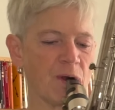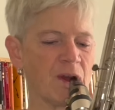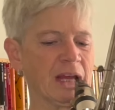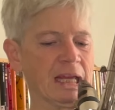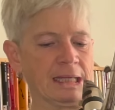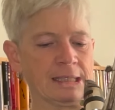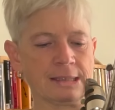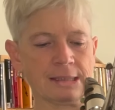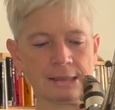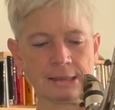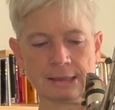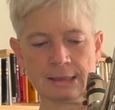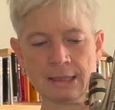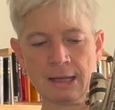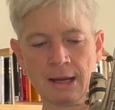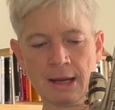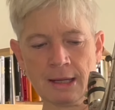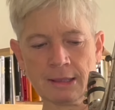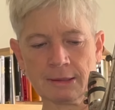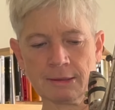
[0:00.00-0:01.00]
it's
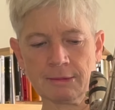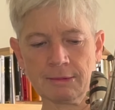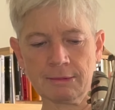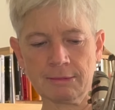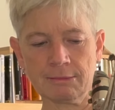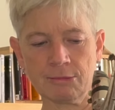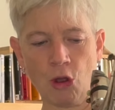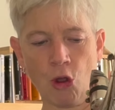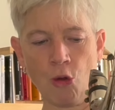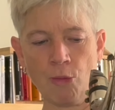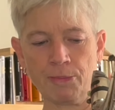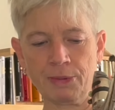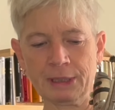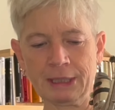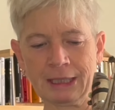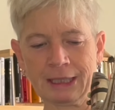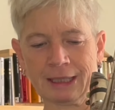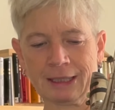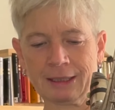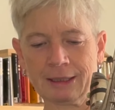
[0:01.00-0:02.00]
not
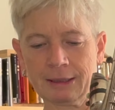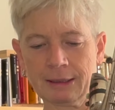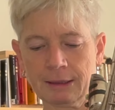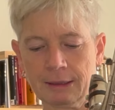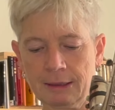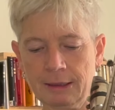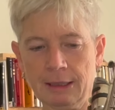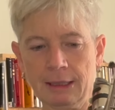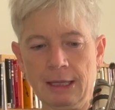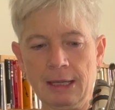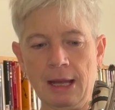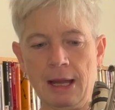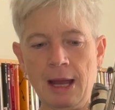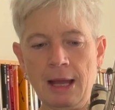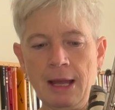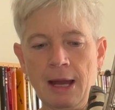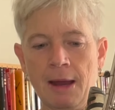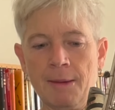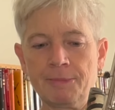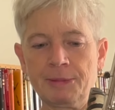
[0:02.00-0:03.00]
opening
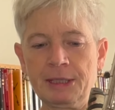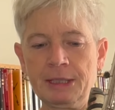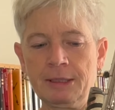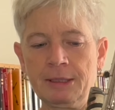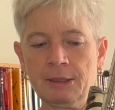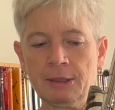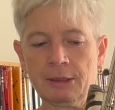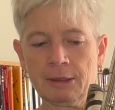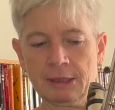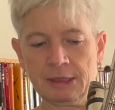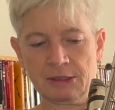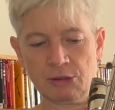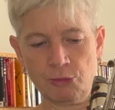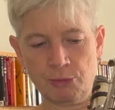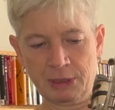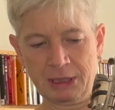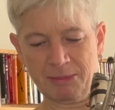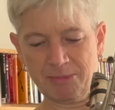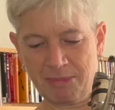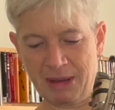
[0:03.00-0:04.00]
up here. It's
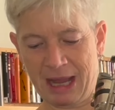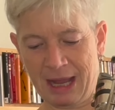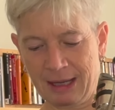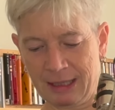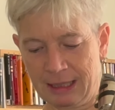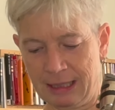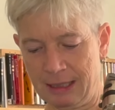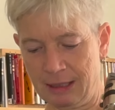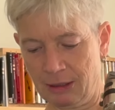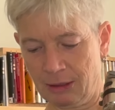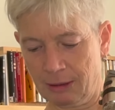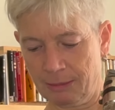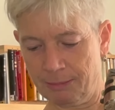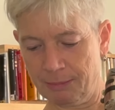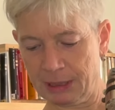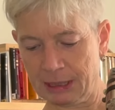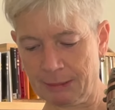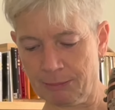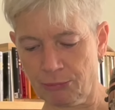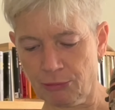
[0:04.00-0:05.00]
opening back here,
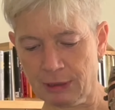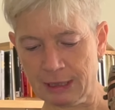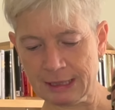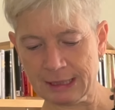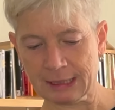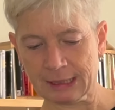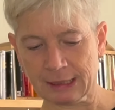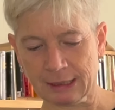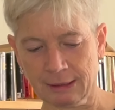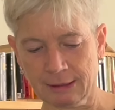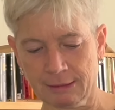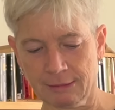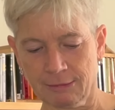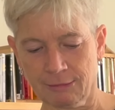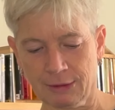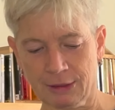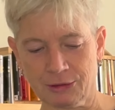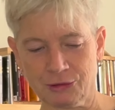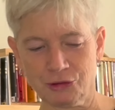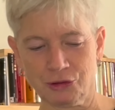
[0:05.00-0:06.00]
but I'm pressing
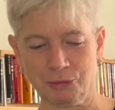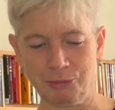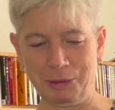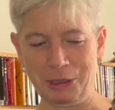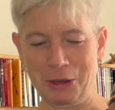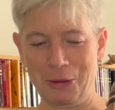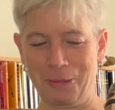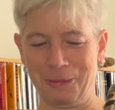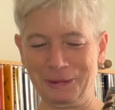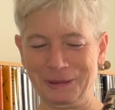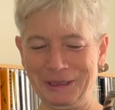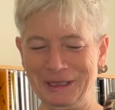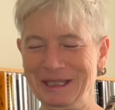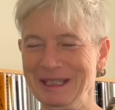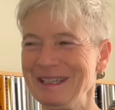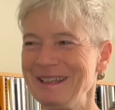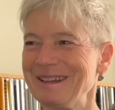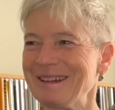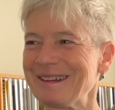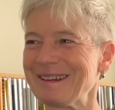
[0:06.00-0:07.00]
where it should be opening
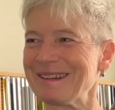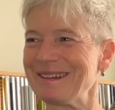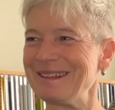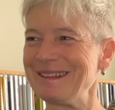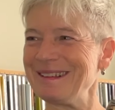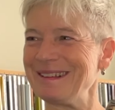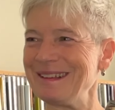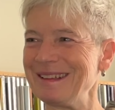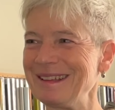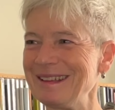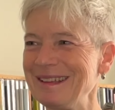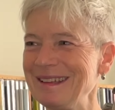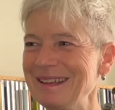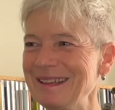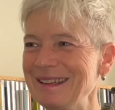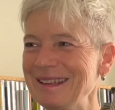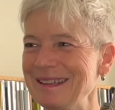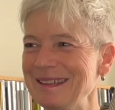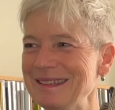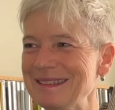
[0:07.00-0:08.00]
here.
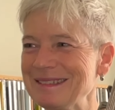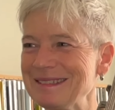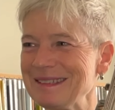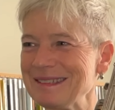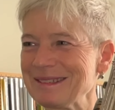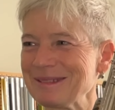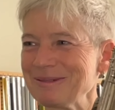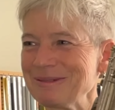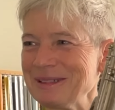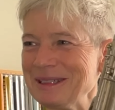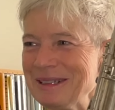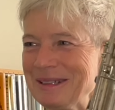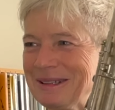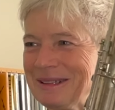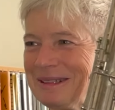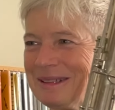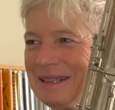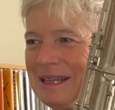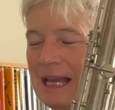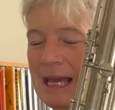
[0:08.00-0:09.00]
Okay. It's just weird.
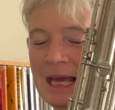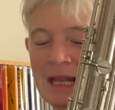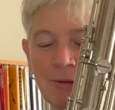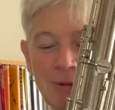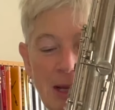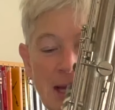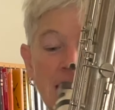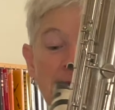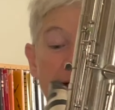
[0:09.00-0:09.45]
Anyway,